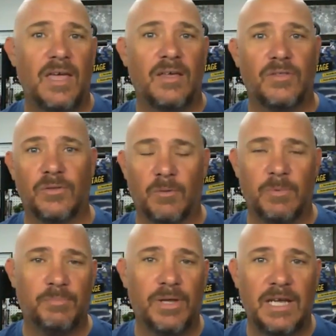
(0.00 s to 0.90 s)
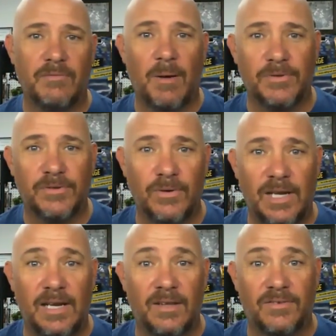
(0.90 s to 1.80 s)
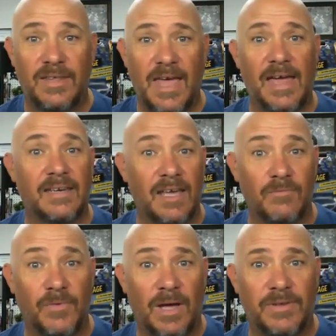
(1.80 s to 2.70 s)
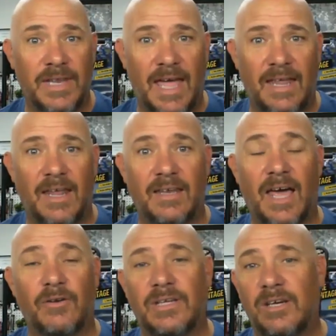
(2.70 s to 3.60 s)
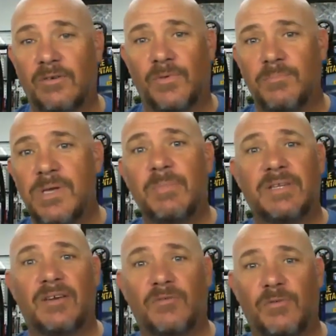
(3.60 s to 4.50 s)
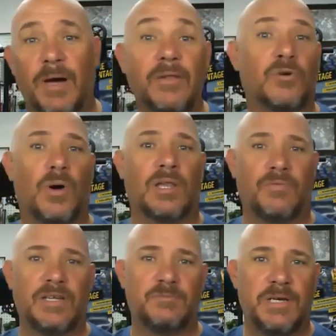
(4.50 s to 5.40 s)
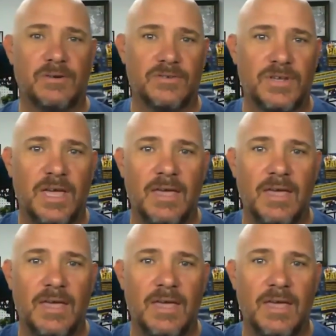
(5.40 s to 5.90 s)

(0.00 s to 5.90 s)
There'll be plenty of opportunity to see that and get involved in that, and not only hear from me, but to hear from other qualified speakers.